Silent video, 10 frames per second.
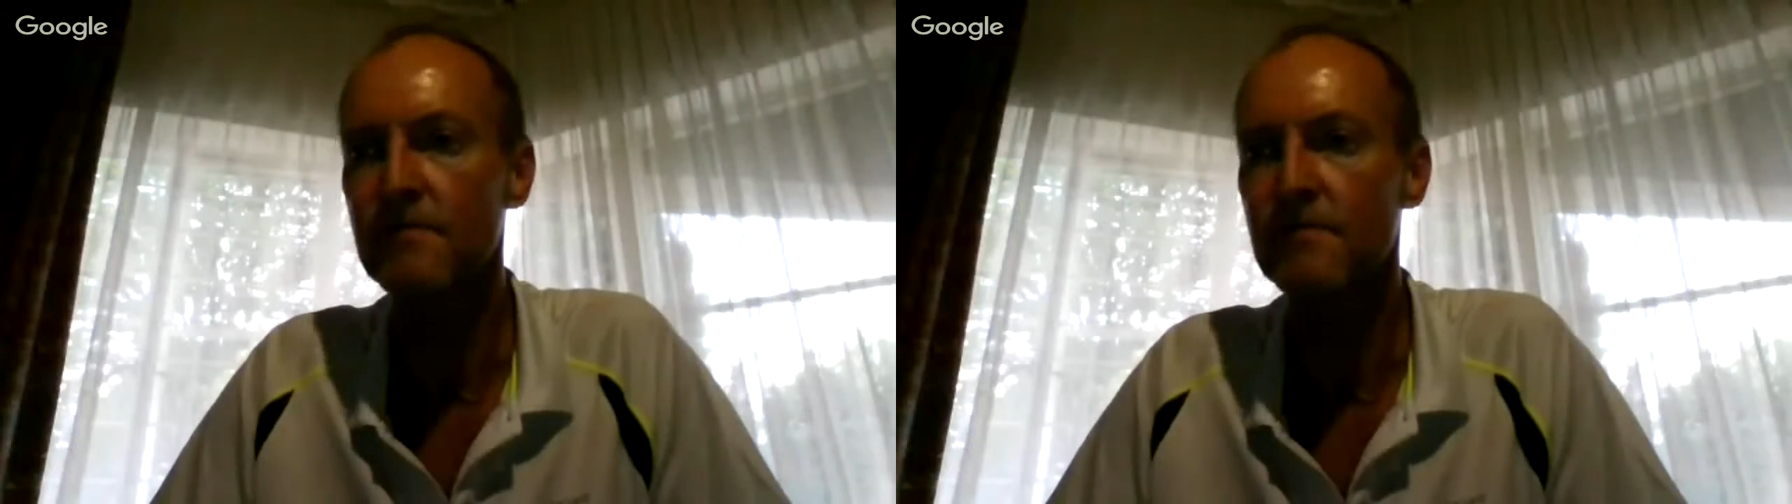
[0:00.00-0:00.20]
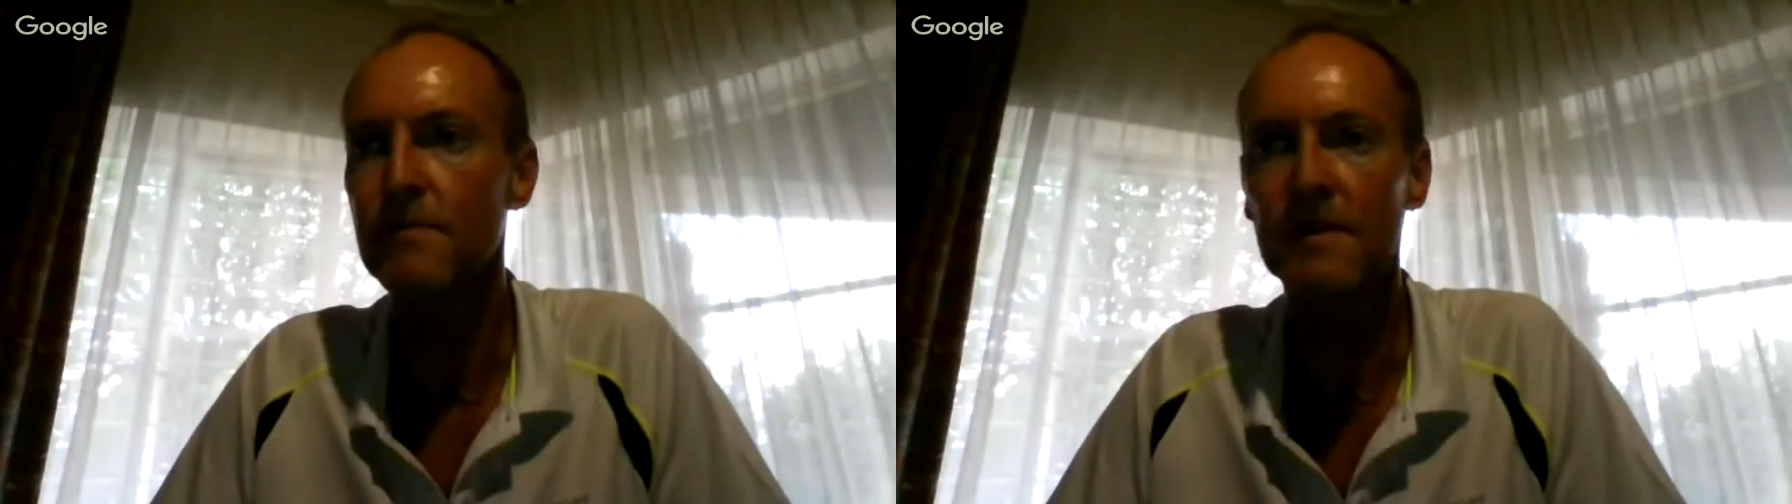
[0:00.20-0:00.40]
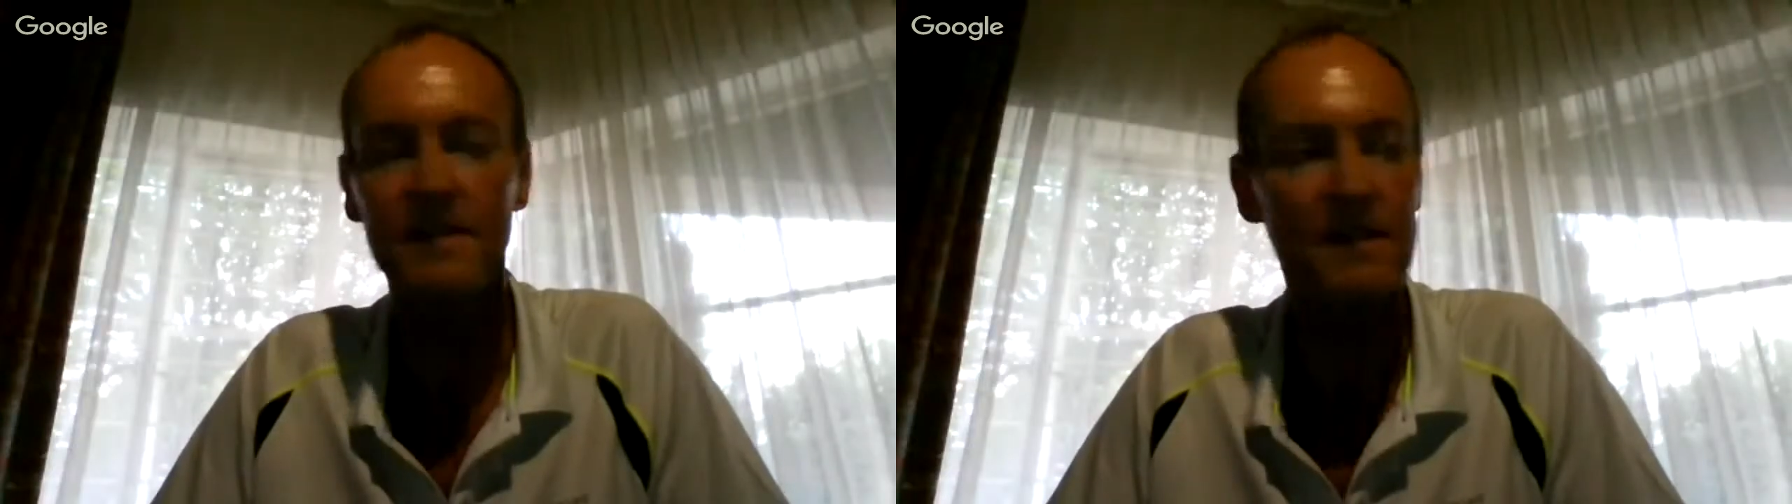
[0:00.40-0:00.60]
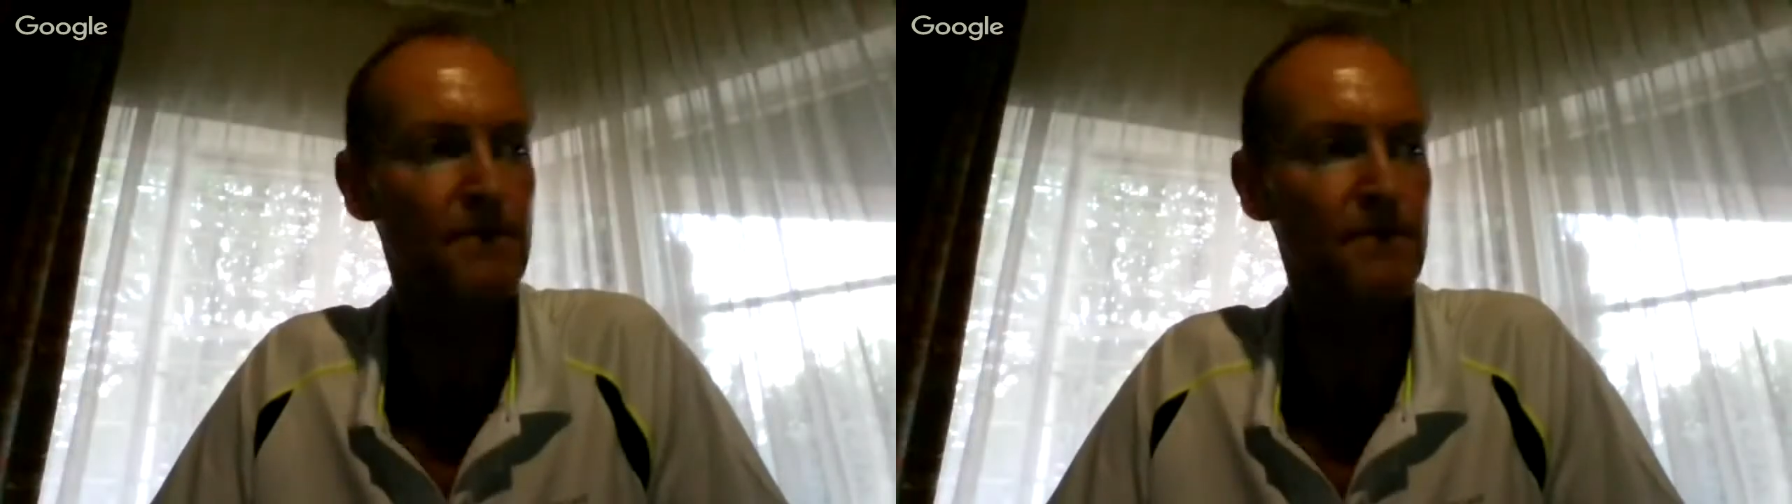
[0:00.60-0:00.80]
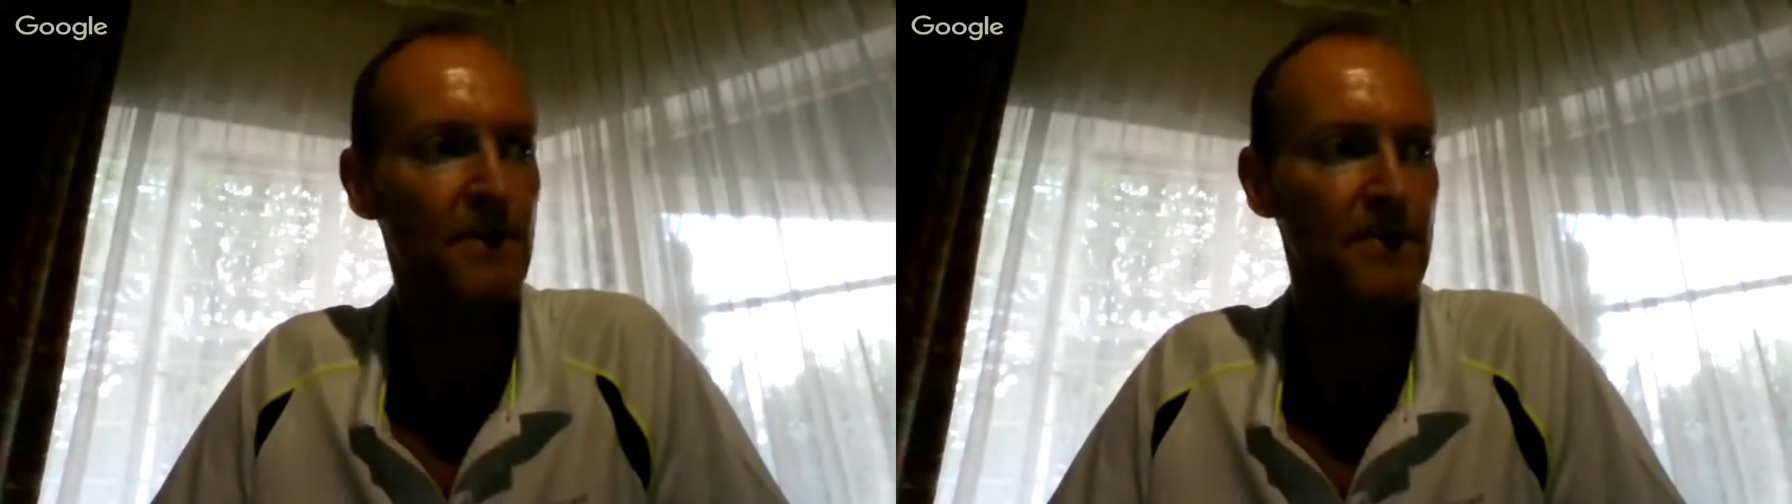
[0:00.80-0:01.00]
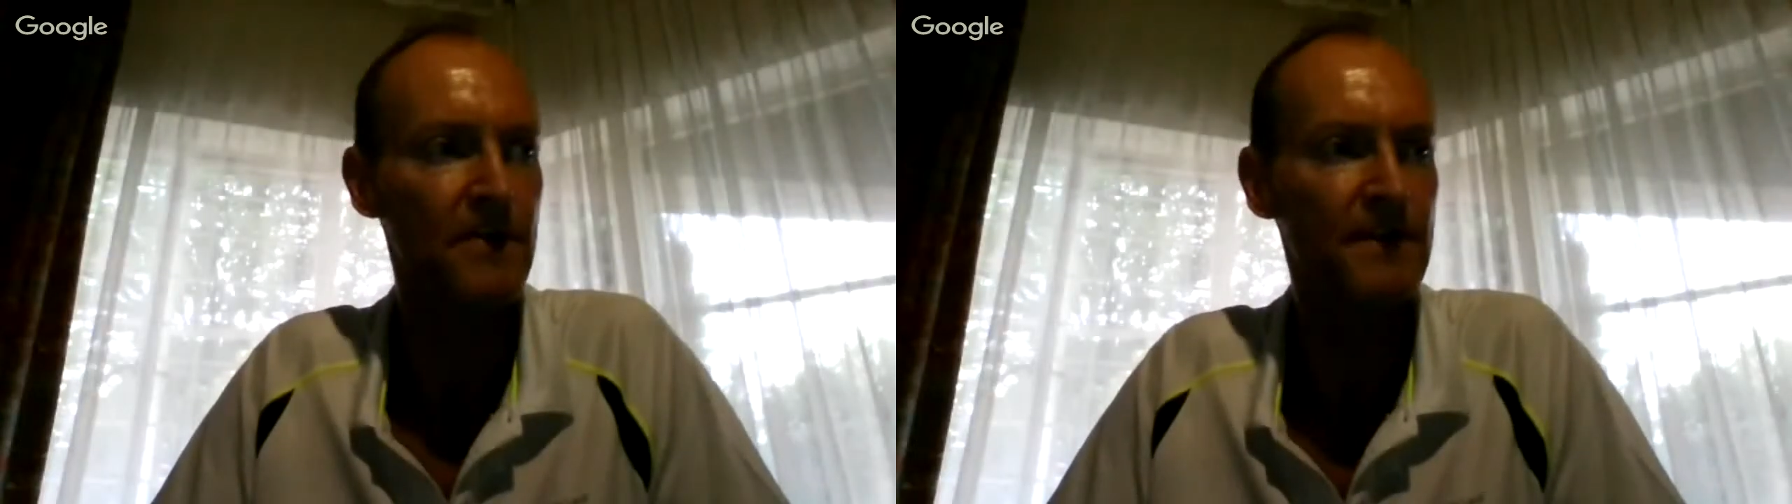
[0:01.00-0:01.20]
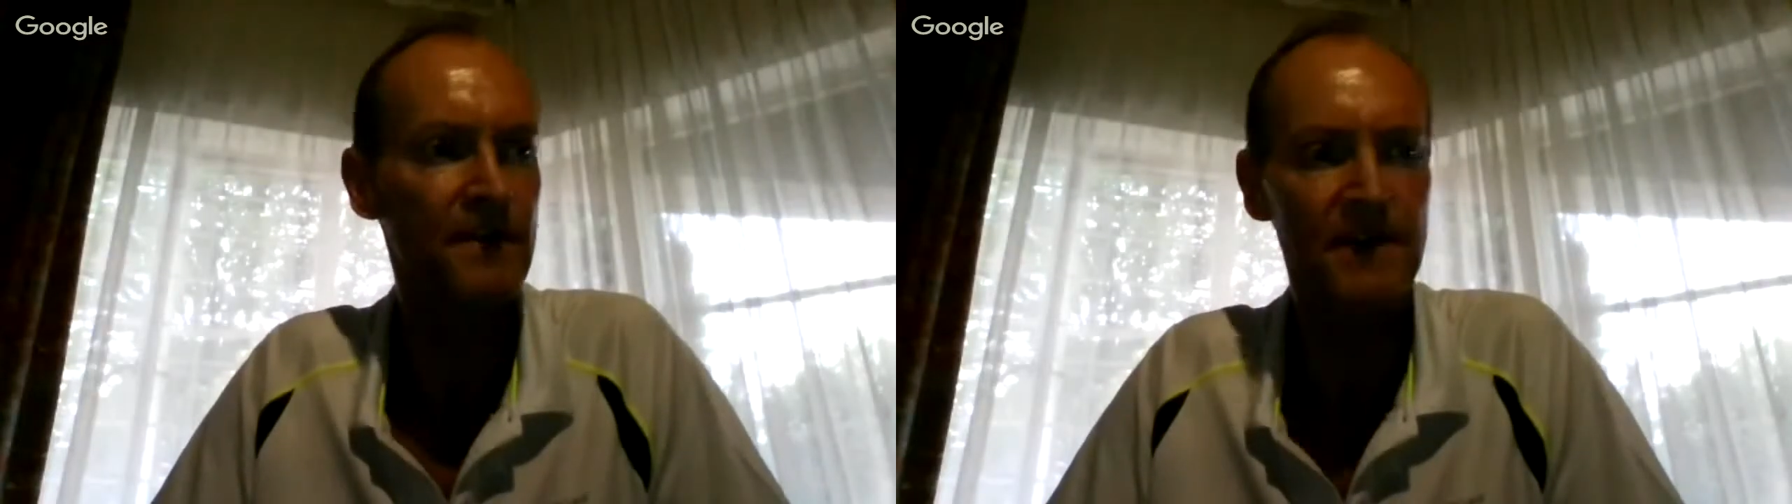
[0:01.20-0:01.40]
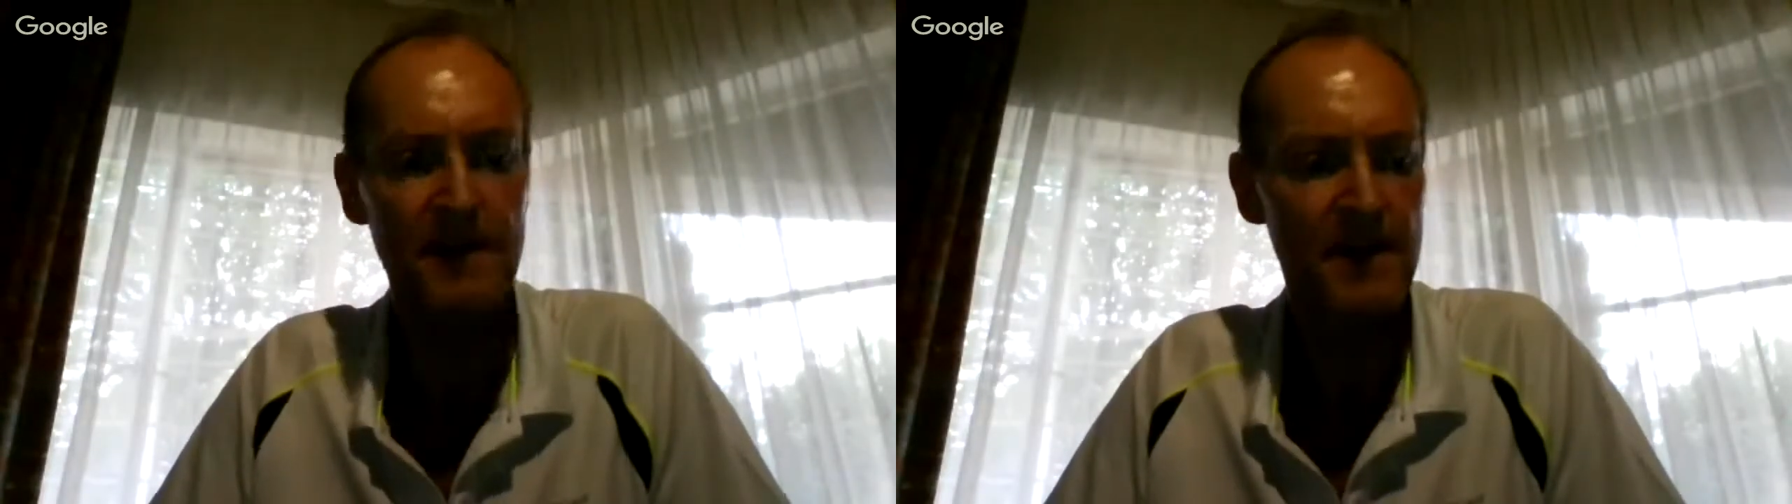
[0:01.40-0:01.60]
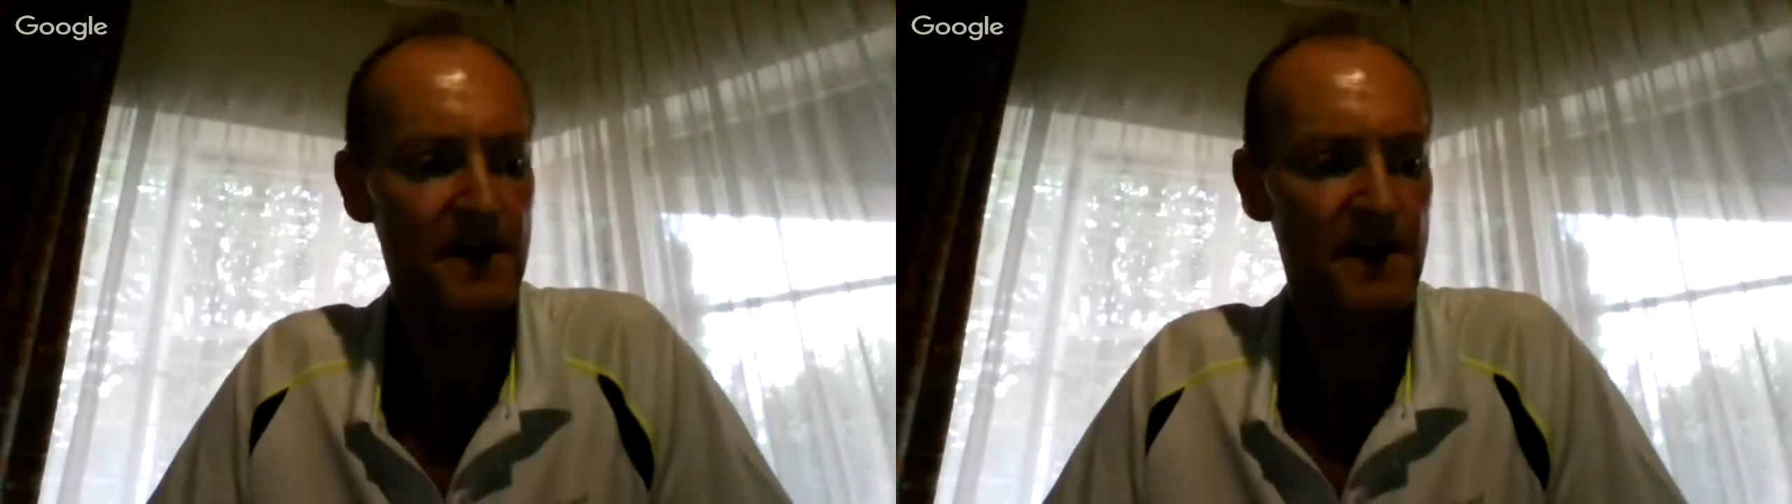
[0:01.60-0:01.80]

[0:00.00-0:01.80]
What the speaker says: that we built up, a lot of the